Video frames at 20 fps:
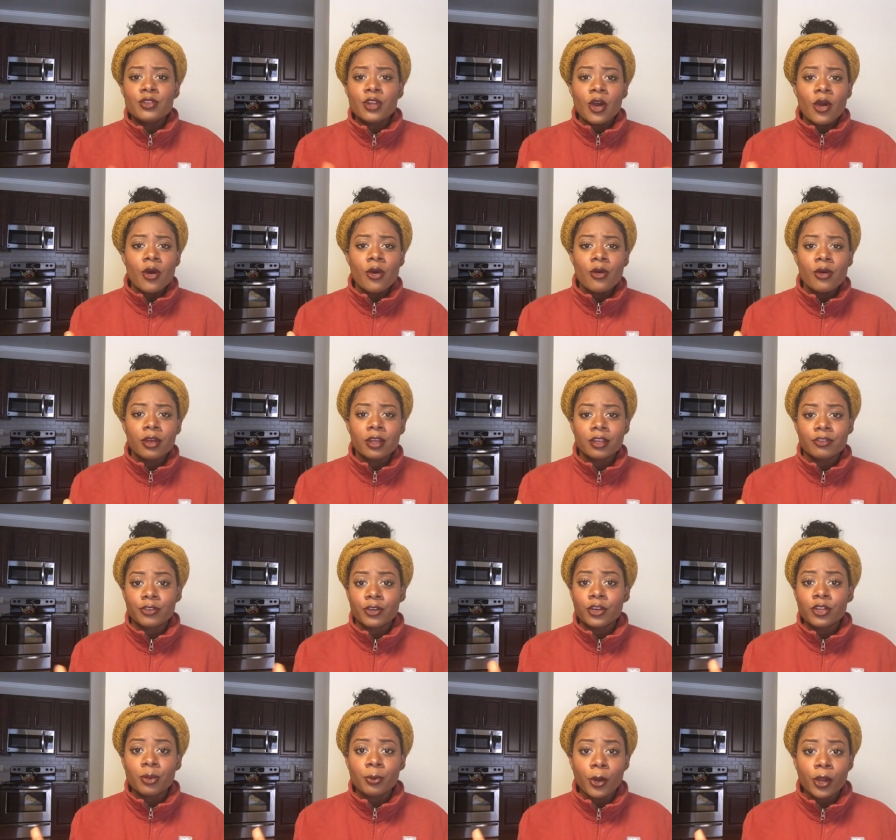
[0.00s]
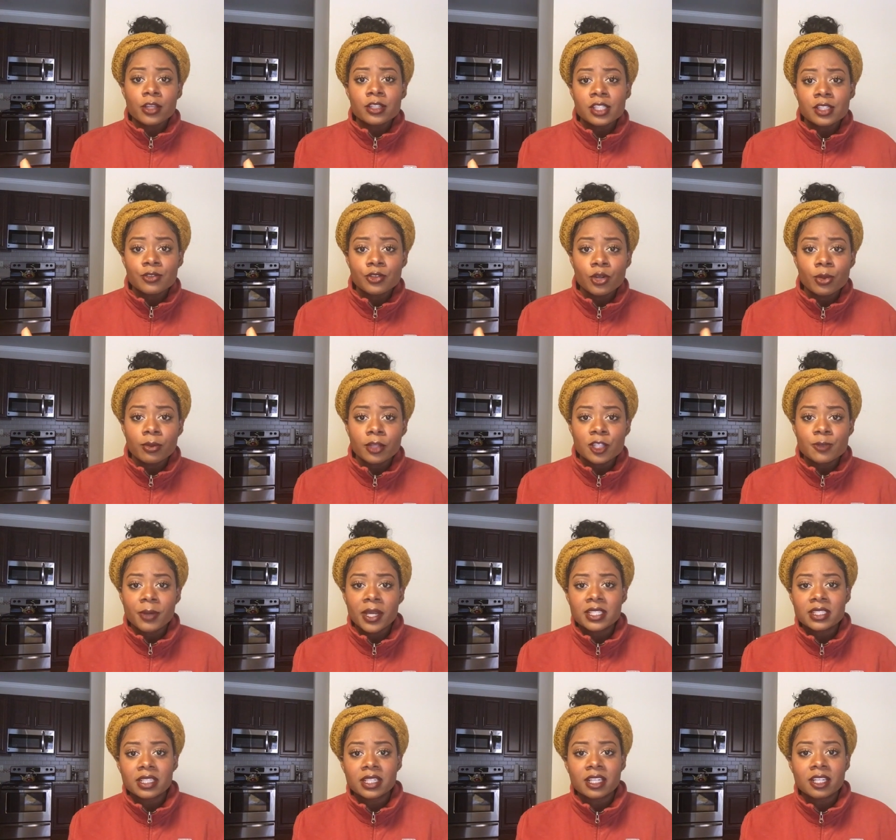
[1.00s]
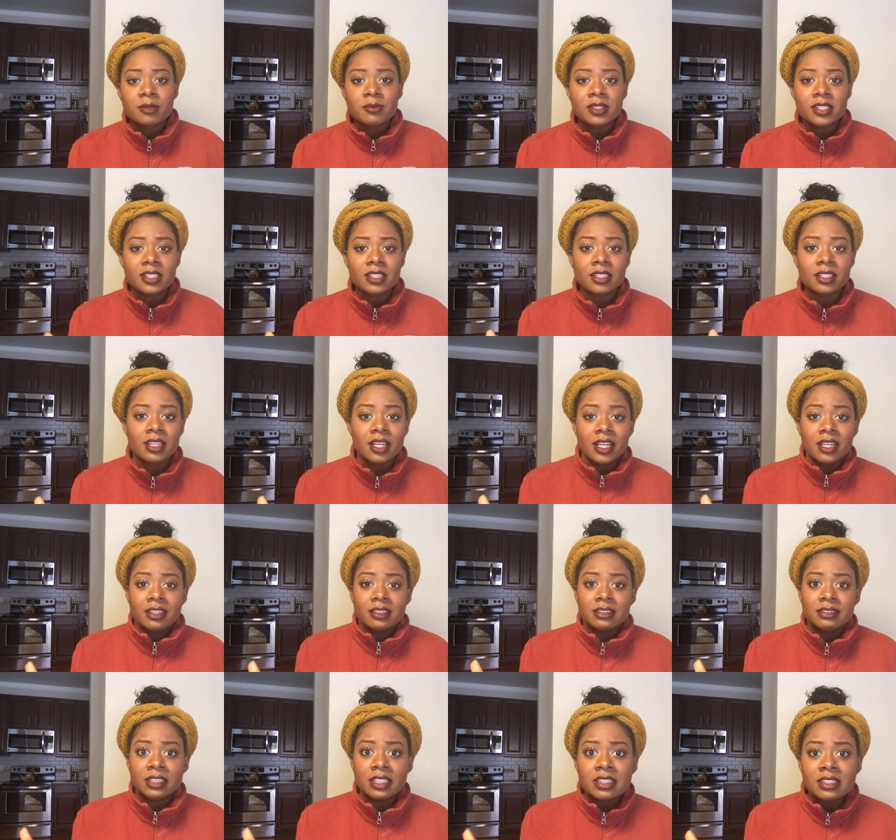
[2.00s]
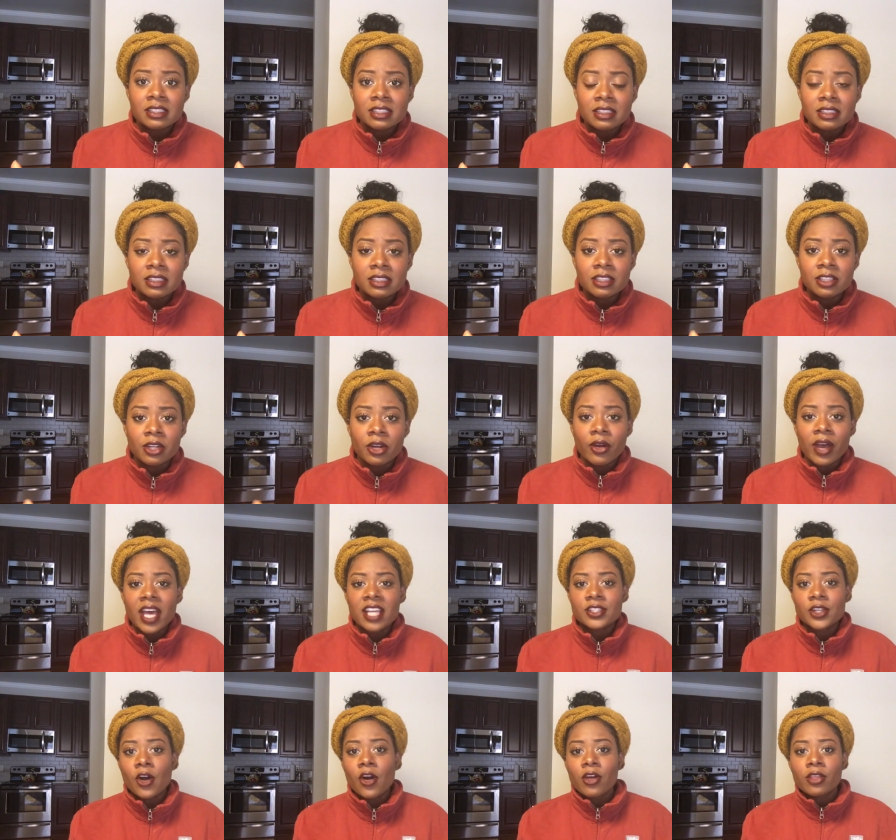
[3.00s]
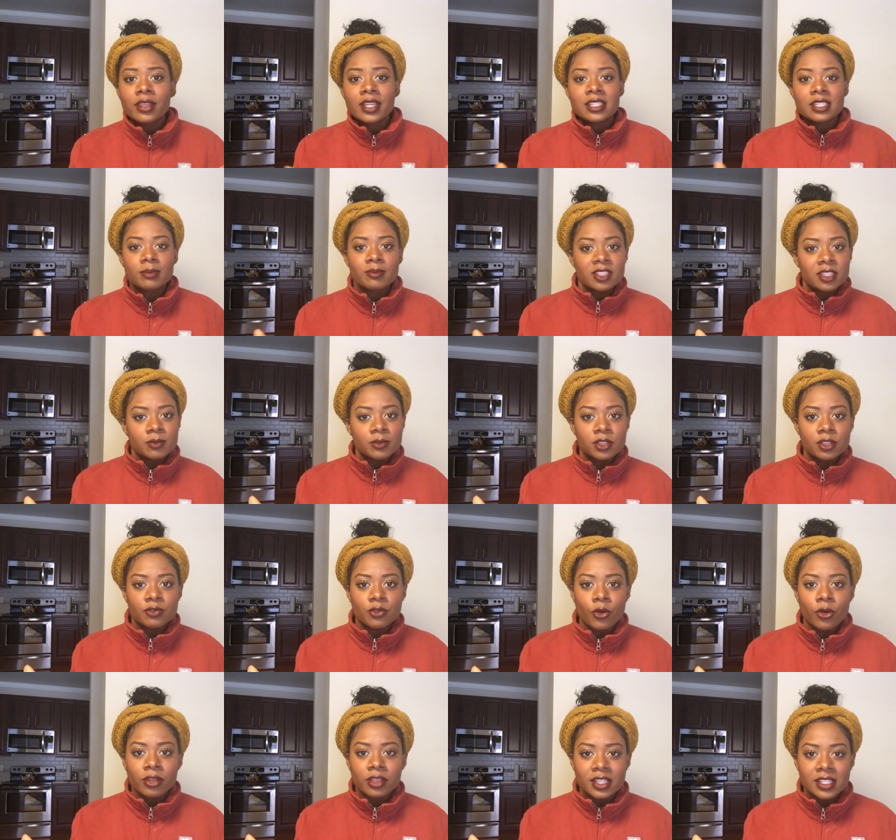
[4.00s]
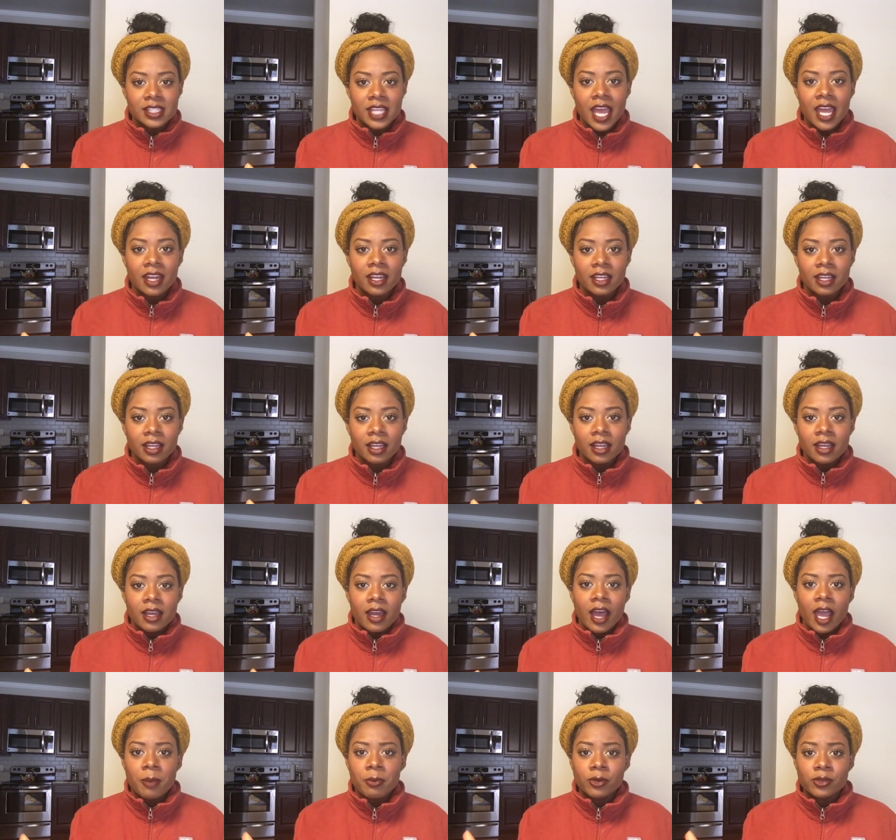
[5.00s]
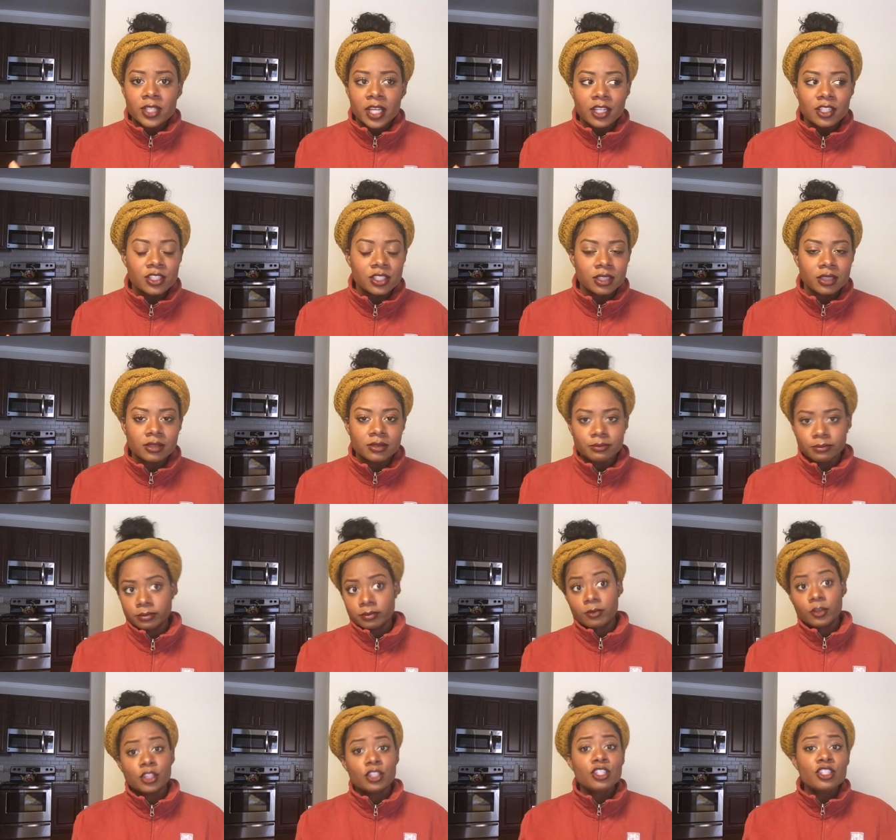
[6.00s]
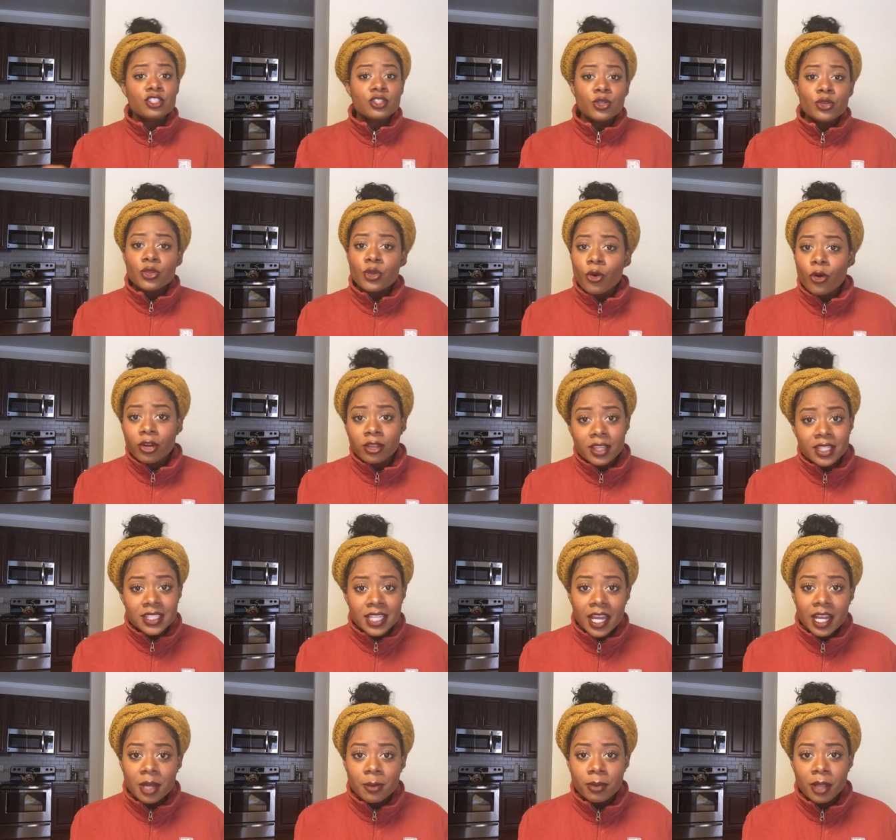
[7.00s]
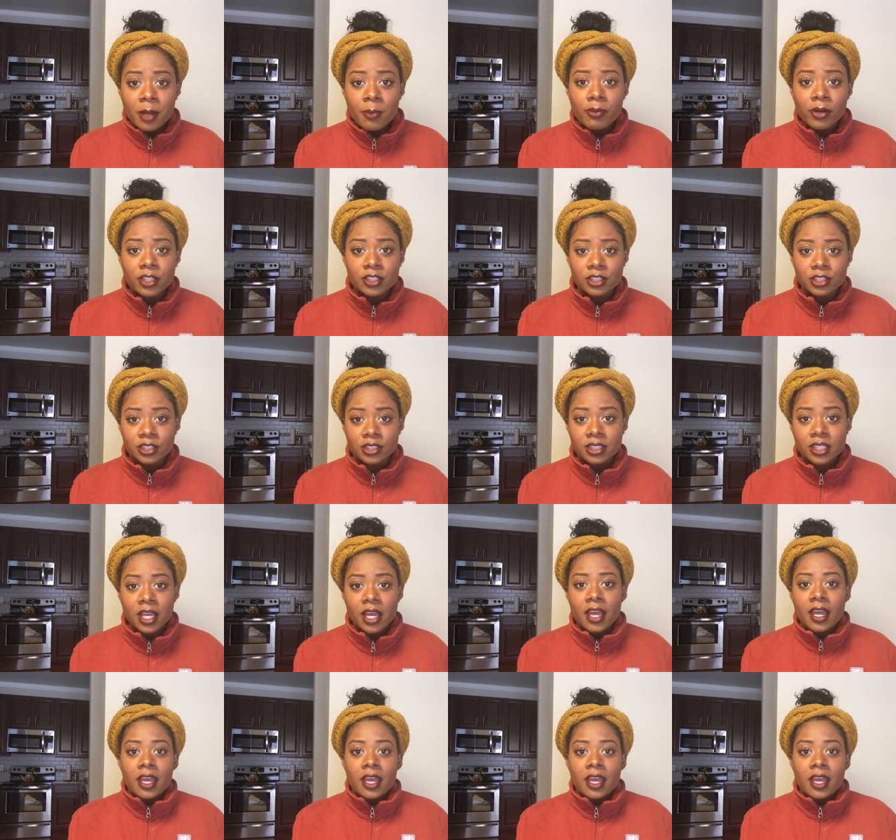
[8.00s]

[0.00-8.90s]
in the emergency room and this patient comes in dizzy, has all these symptoms of orthostatic hypotension, just do the orthostatic blood pressures.